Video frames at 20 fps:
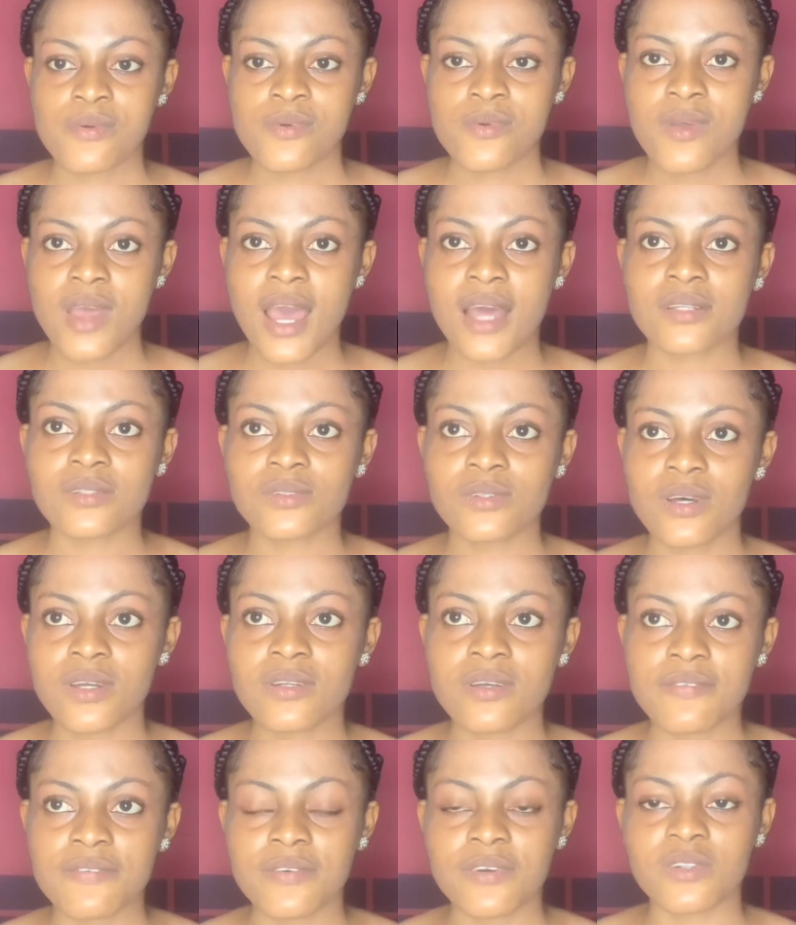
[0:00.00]
and turn off
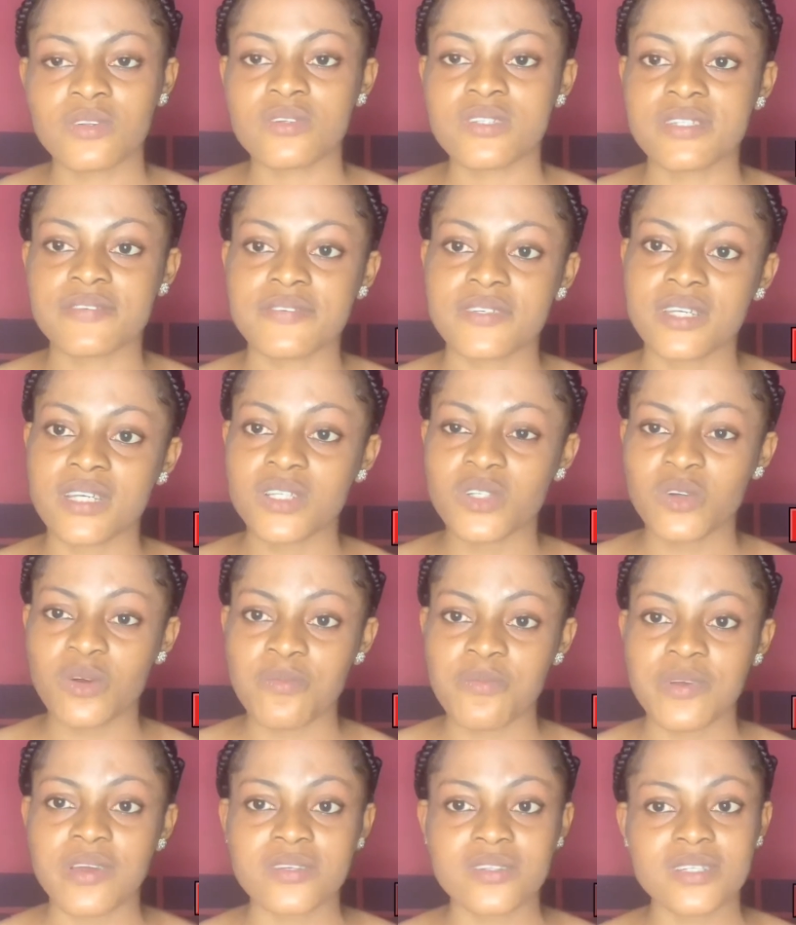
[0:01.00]
your notification
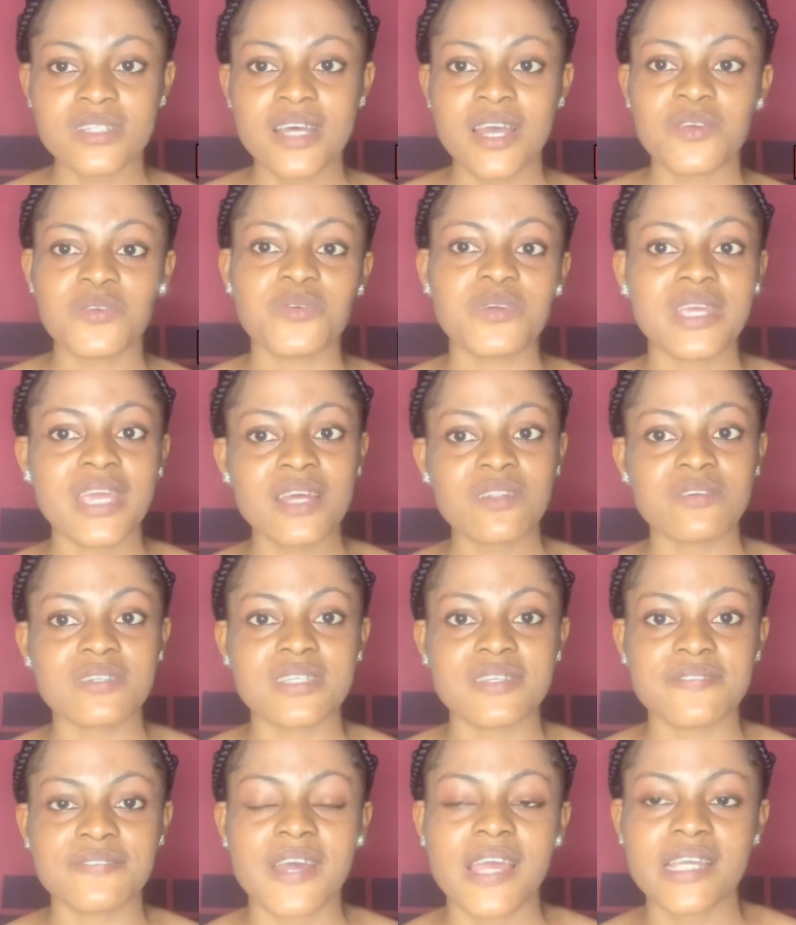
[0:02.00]
bell so that you get
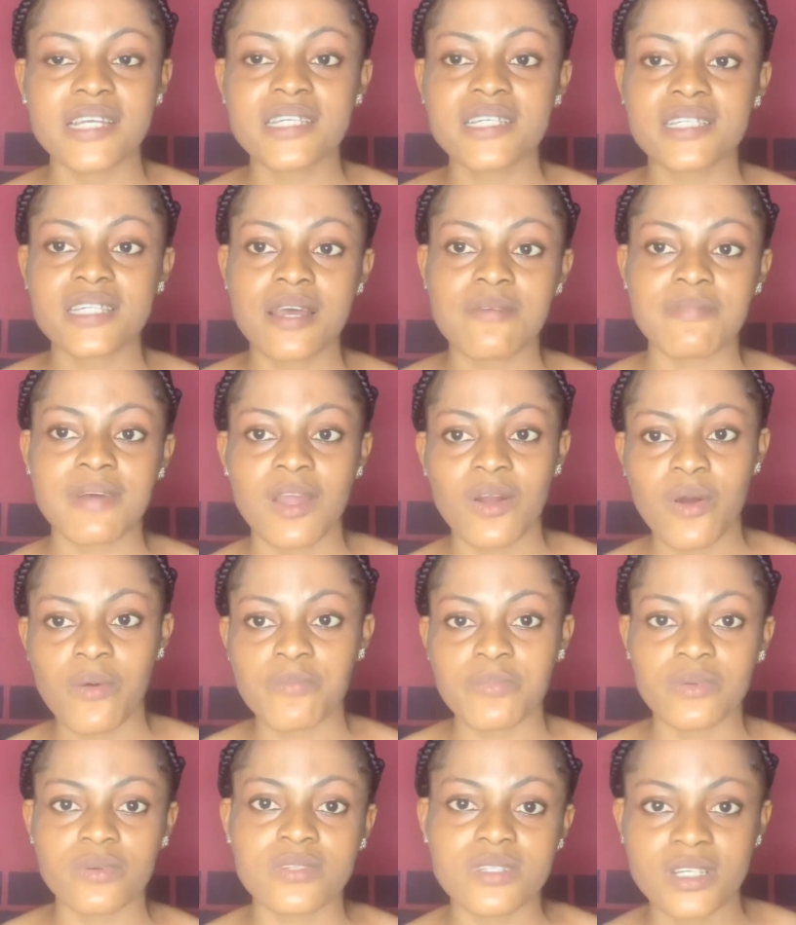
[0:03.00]
notified each time i
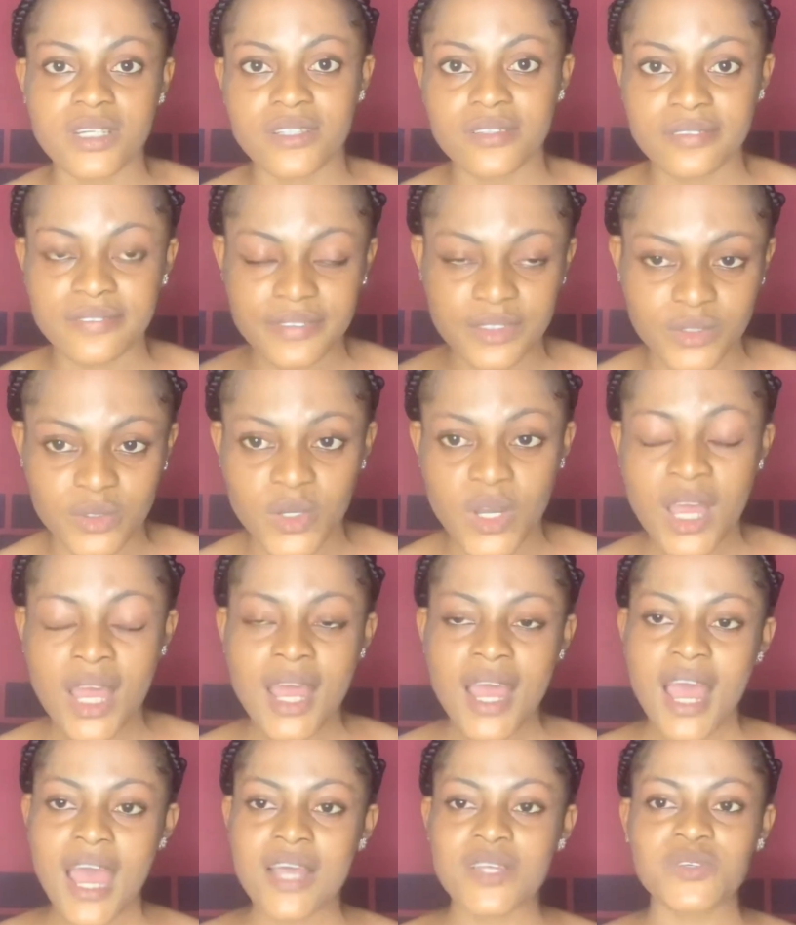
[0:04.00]
upload a new video
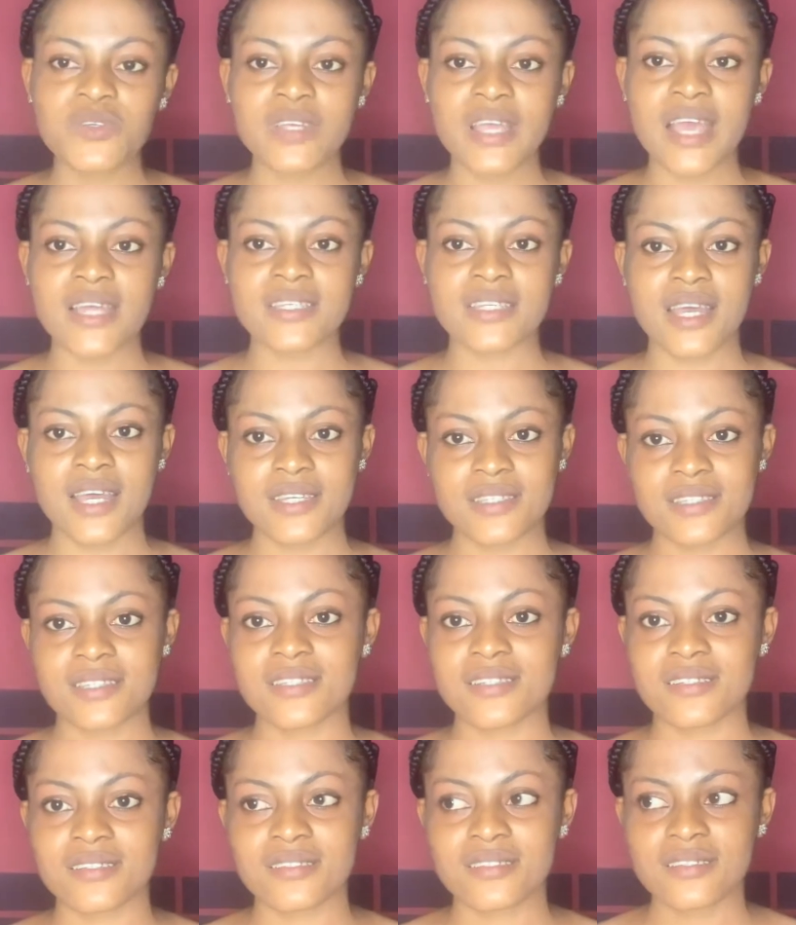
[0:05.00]
as you guys can see
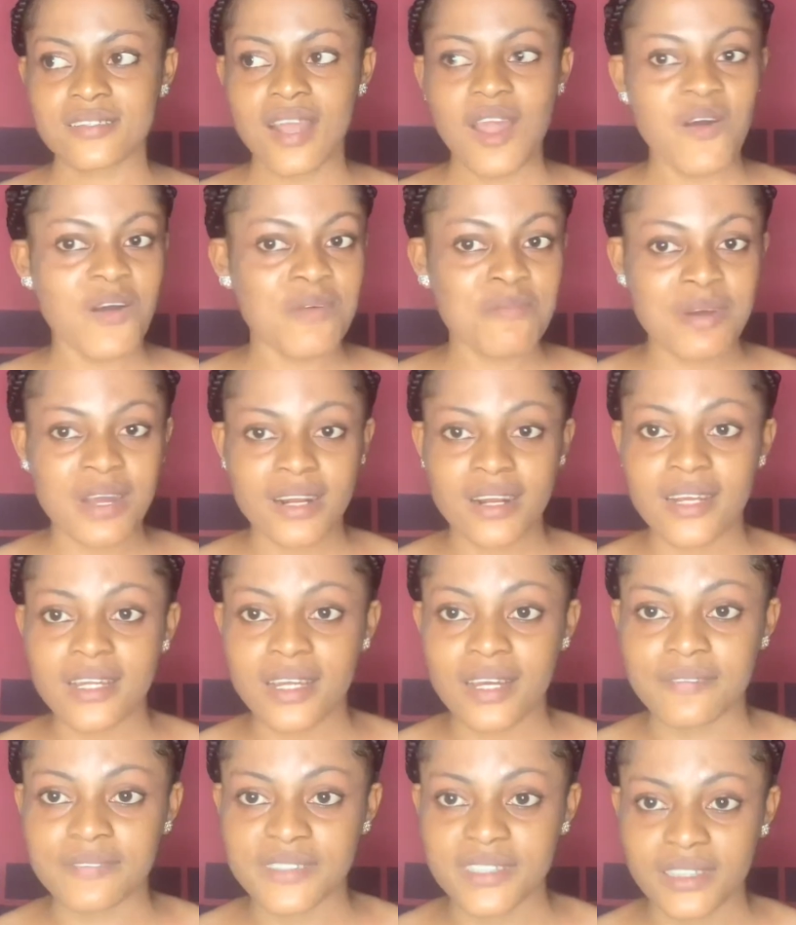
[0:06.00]
our background
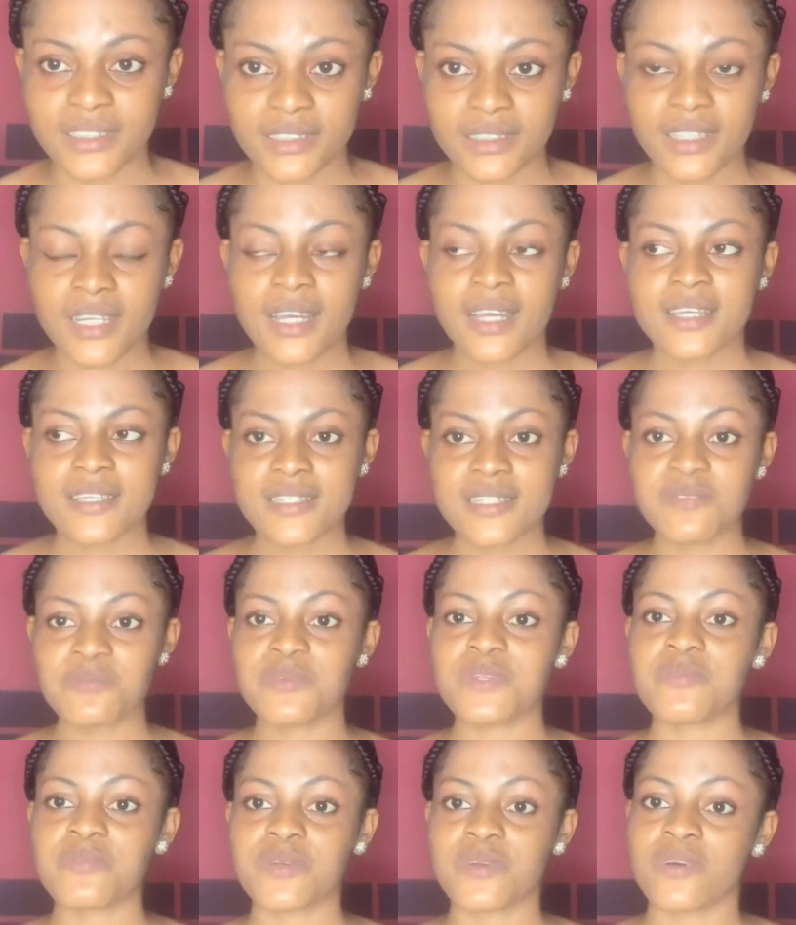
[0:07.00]
have changed simply
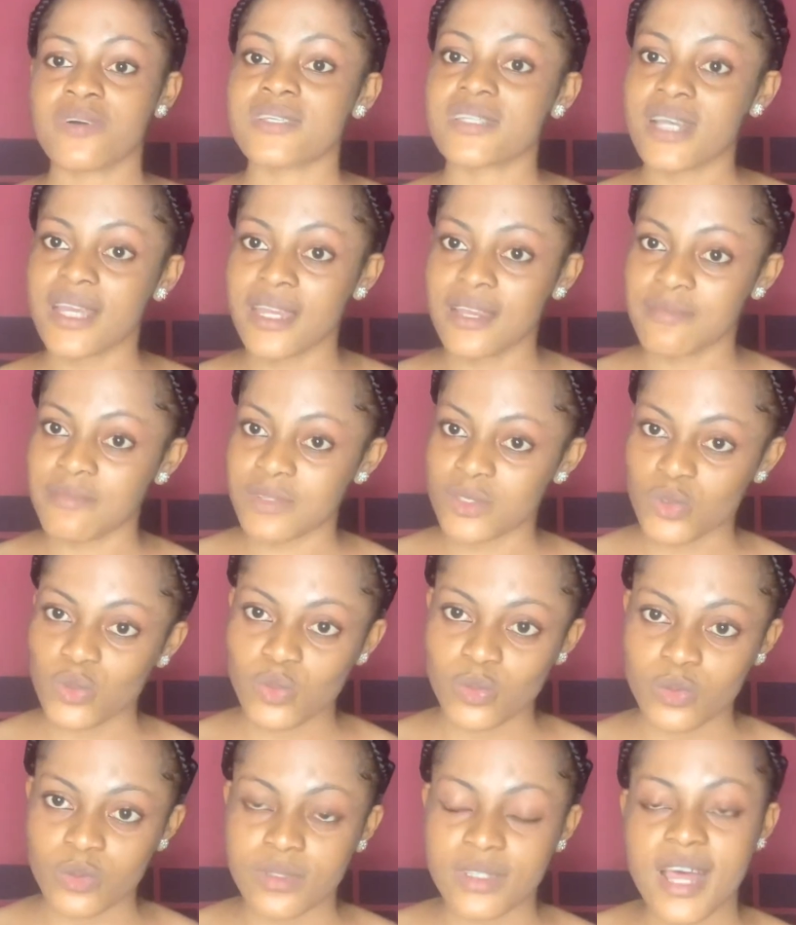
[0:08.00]
because i am in school
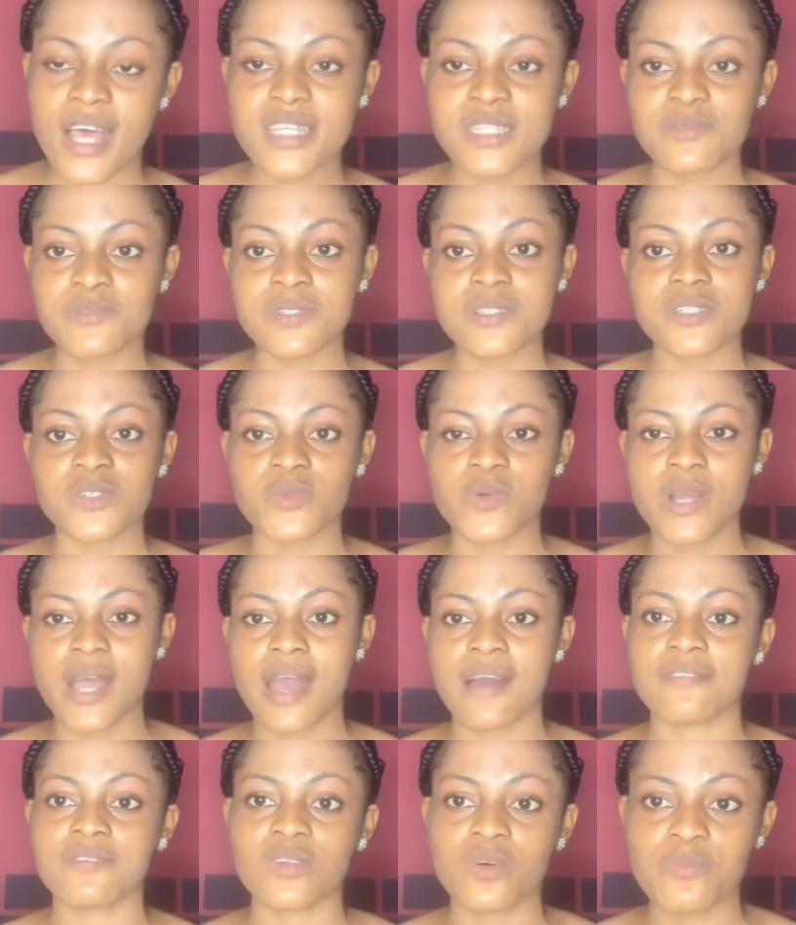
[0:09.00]
that's the reason i've
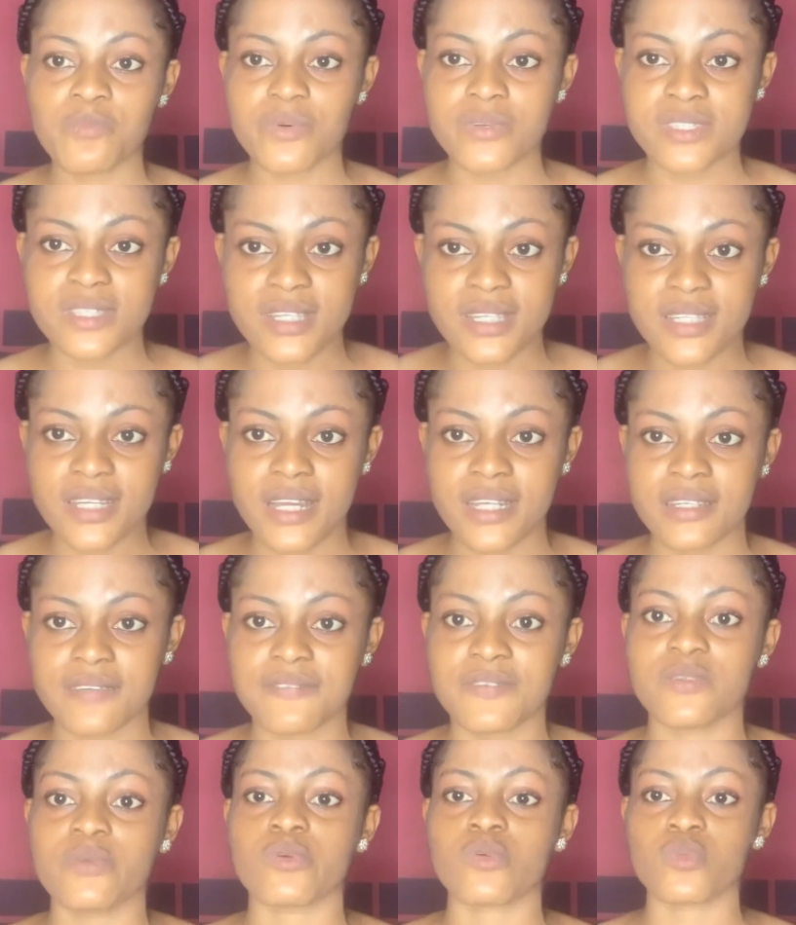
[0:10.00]
not posted any
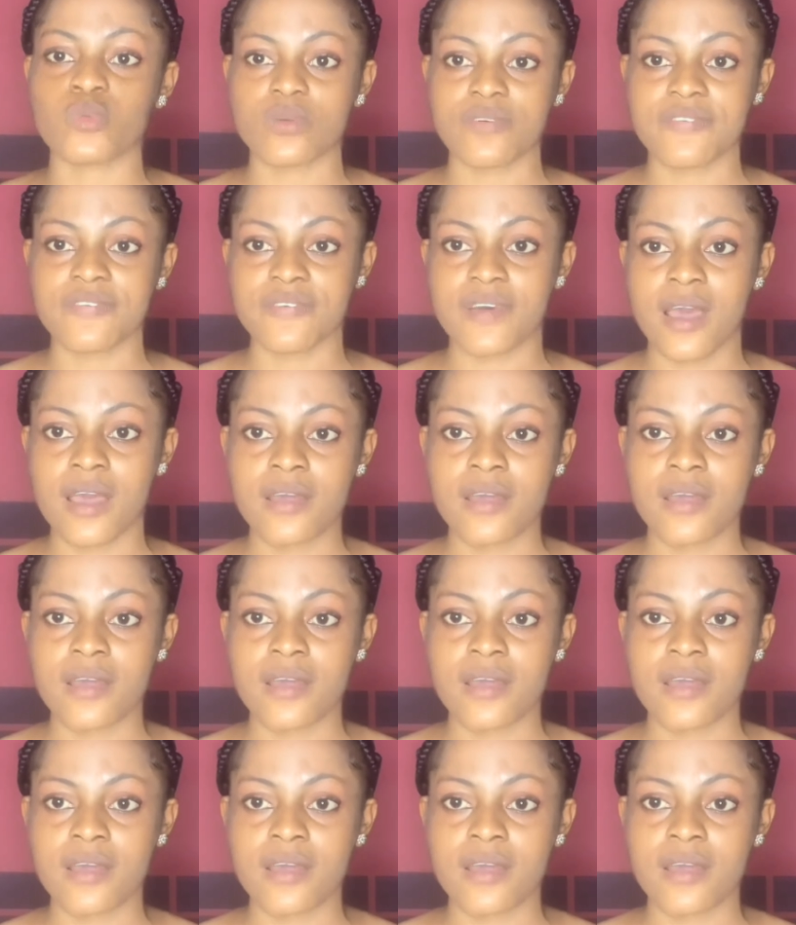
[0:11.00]
video so far